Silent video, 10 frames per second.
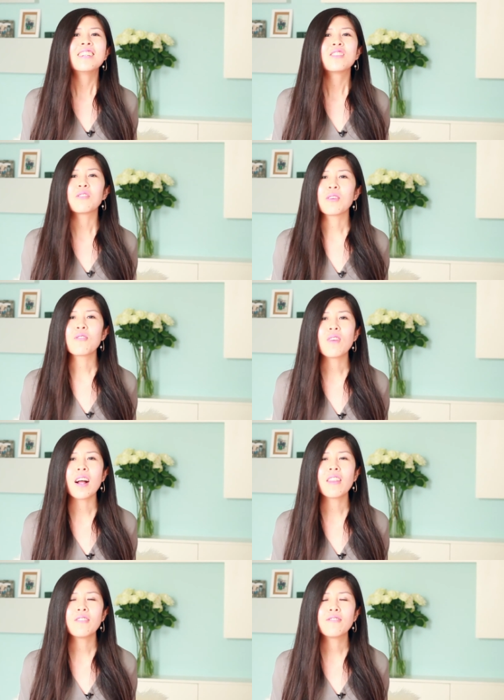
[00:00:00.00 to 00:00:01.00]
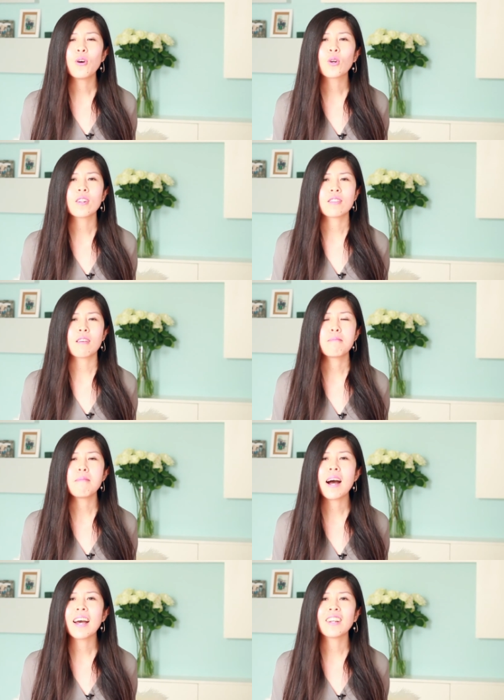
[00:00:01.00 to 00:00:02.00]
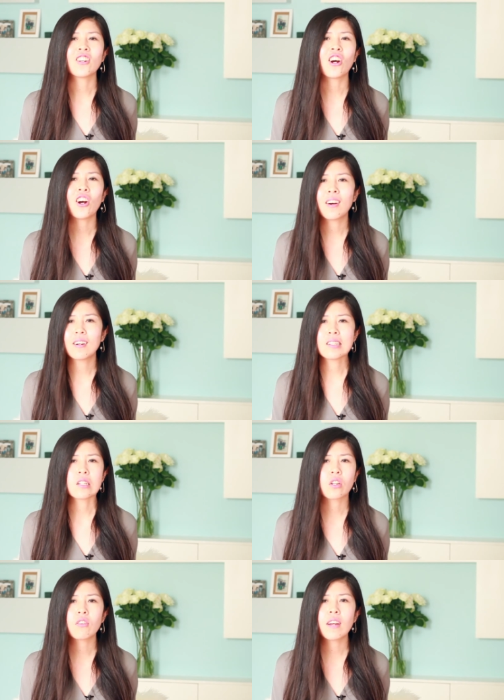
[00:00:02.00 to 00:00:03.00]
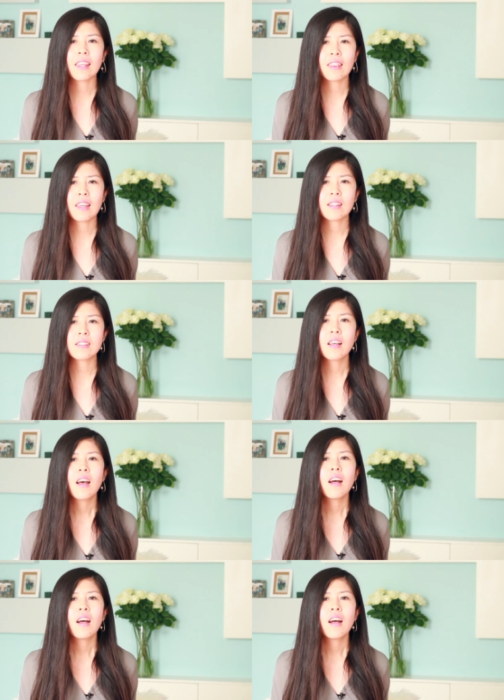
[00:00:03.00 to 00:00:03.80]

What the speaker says: do we rather focus our mind and heart to create things